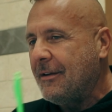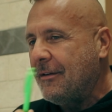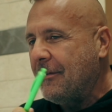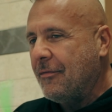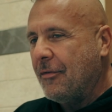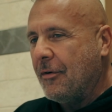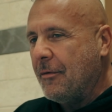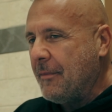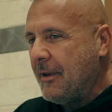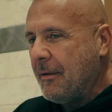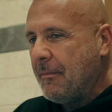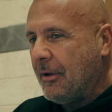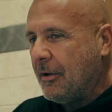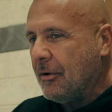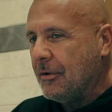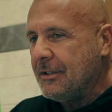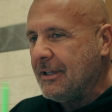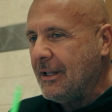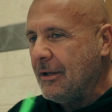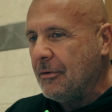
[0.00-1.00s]
for me
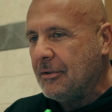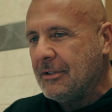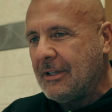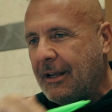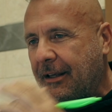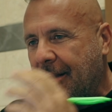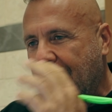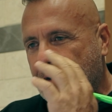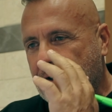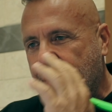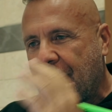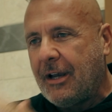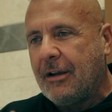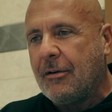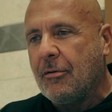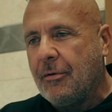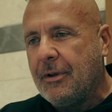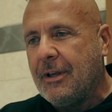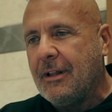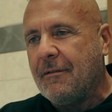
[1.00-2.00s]
because it looks like the check
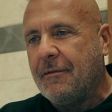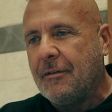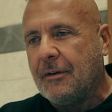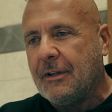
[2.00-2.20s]
reel for